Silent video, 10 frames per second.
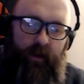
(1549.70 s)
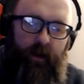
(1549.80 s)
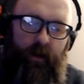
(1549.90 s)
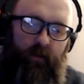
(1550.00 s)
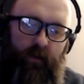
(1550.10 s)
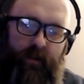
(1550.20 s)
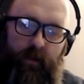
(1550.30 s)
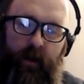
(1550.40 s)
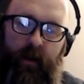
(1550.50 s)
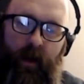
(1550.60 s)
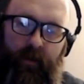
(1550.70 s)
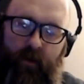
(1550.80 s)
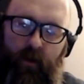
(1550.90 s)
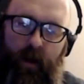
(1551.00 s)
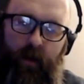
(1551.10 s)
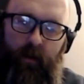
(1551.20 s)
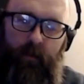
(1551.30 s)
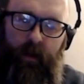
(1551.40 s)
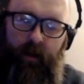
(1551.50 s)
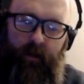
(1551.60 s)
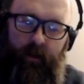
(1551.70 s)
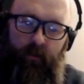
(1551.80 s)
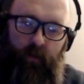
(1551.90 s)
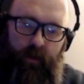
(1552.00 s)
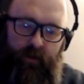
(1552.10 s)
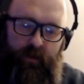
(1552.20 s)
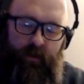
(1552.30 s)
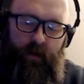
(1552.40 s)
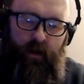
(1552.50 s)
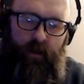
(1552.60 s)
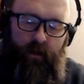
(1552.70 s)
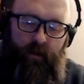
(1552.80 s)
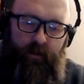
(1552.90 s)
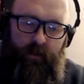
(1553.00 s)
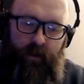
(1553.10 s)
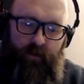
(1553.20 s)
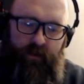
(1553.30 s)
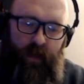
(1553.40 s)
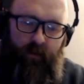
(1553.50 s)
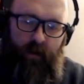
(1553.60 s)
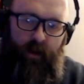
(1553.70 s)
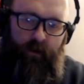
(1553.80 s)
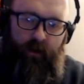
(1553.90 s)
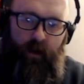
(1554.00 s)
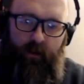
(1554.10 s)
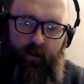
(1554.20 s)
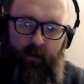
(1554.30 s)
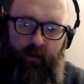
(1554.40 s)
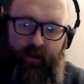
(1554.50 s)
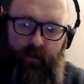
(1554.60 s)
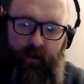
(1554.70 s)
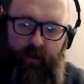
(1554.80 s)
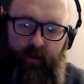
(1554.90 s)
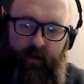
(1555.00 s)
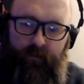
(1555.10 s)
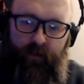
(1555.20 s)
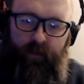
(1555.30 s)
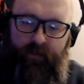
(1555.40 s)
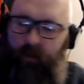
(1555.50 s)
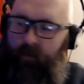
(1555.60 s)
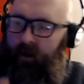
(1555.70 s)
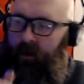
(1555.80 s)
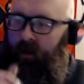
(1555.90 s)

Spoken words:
get a resume not thrown out immediately when there's 700 other resumes in front of somebody.